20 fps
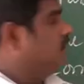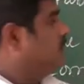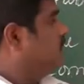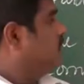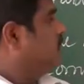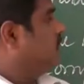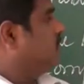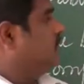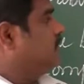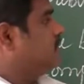
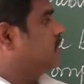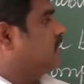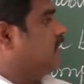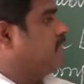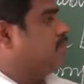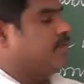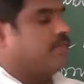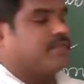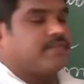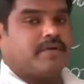This
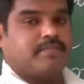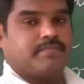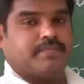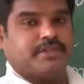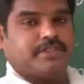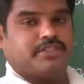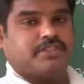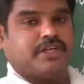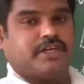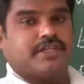type of
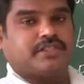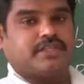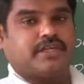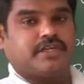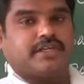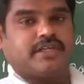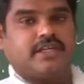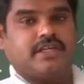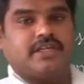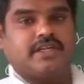company shares are
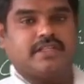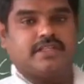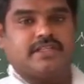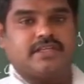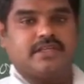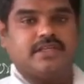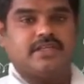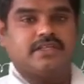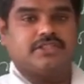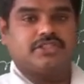dealing in
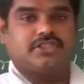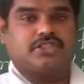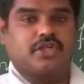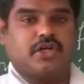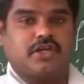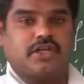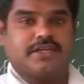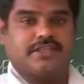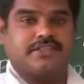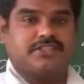the
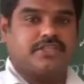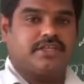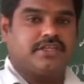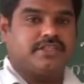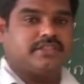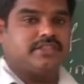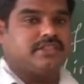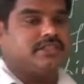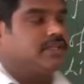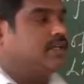stock
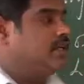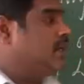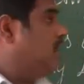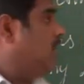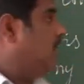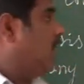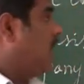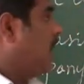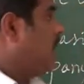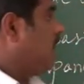exchange
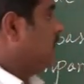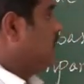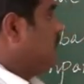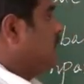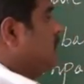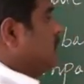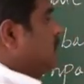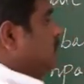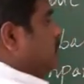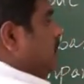and
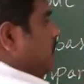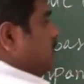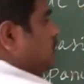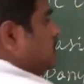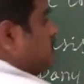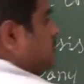must